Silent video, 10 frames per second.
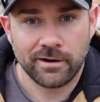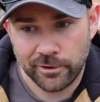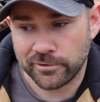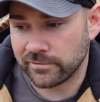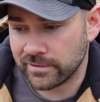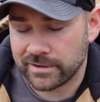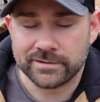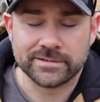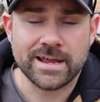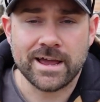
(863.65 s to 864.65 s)
harder than it
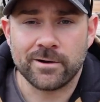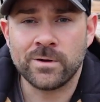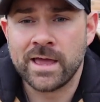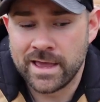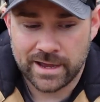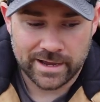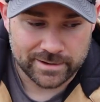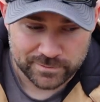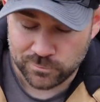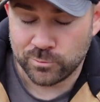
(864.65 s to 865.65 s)
is now,
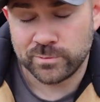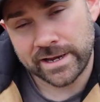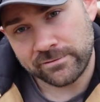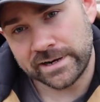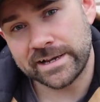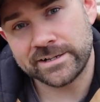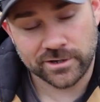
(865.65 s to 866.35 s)
you take readings